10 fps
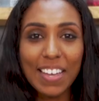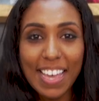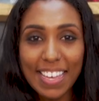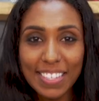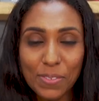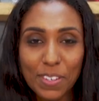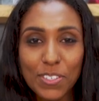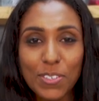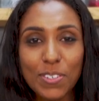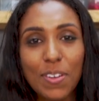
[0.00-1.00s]
guys, we've
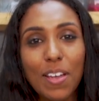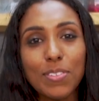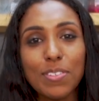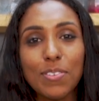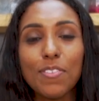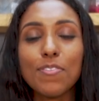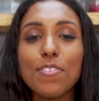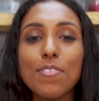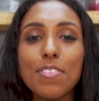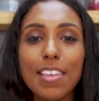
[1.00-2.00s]
shown you how to do a
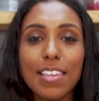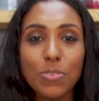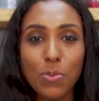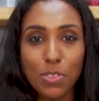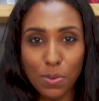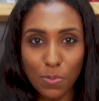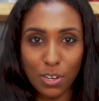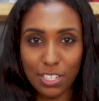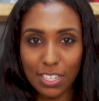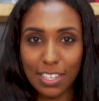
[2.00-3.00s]
few things with your
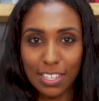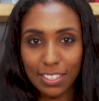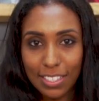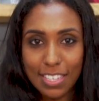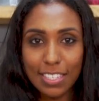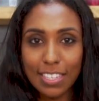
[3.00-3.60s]
Portugal this